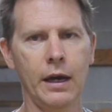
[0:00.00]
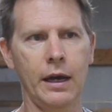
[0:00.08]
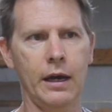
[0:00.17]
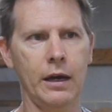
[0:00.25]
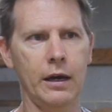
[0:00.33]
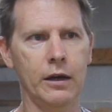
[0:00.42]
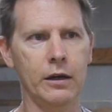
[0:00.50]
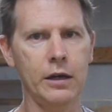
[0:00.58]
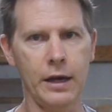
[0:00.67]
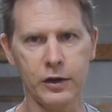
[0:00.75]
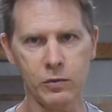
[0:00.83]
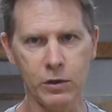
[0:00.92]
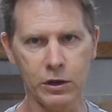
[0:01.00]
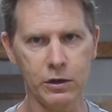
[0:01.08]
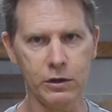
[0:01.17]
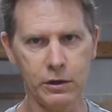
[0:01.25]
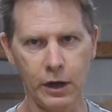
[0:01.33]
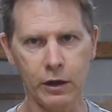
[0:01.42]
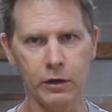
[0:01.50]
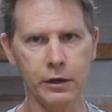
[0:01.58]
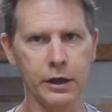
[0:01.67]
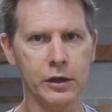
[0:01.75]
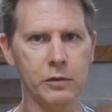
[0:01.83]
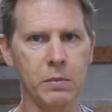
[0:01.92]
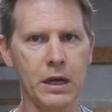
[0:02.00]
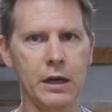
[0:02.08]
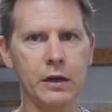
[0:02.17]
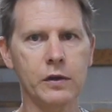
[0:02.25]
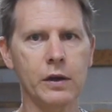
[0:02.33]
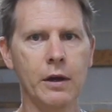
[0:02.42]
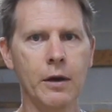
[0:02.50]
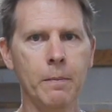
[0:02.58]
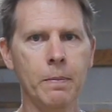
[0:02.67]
and he asked me to take a look at his bees,